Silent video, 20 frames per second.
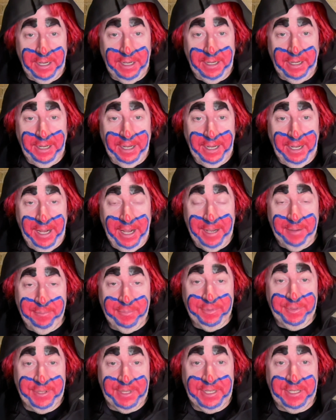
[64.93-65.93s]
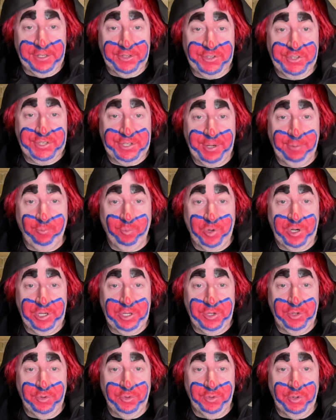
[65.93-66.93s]
I'm thinking someone
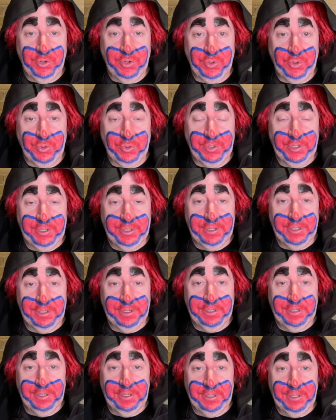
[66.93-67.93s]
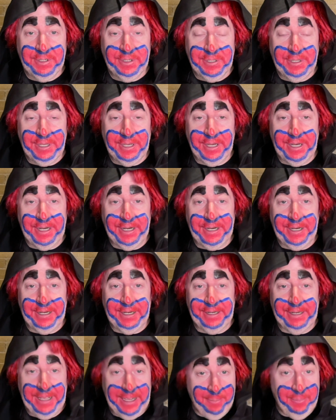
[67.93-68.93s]
you knew.
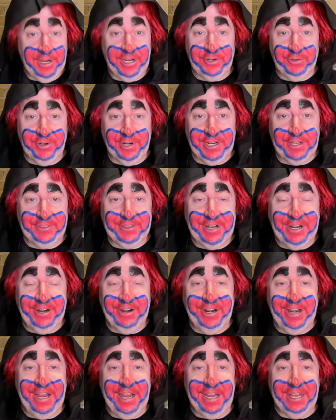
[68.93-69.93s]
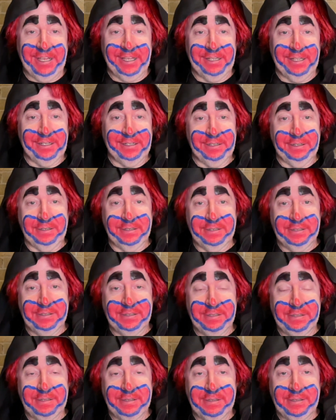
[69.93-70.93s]
Am I correct there? And
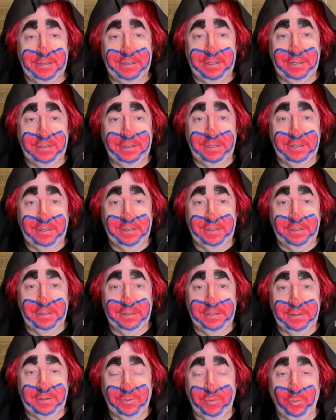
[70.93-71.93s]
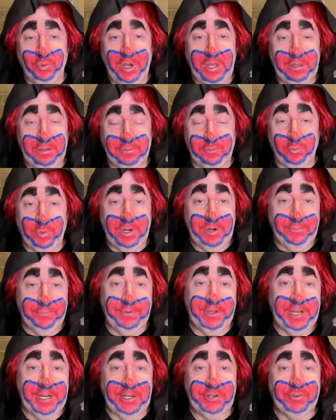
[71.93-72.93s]
what a
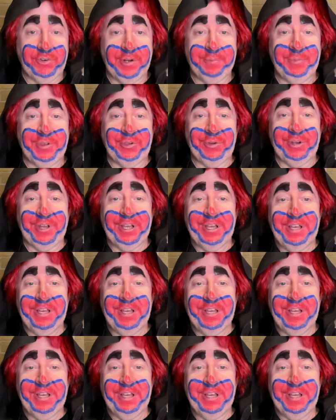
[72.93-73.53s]
fitting tribute.